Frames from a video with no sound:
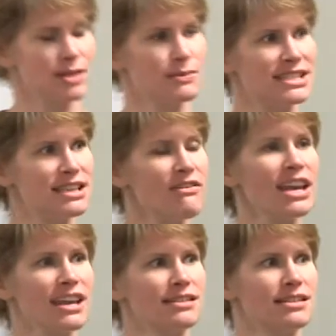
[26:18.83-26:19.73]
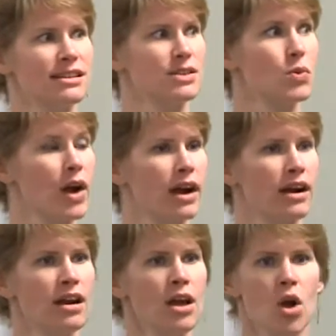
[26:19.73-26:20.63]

specific instance where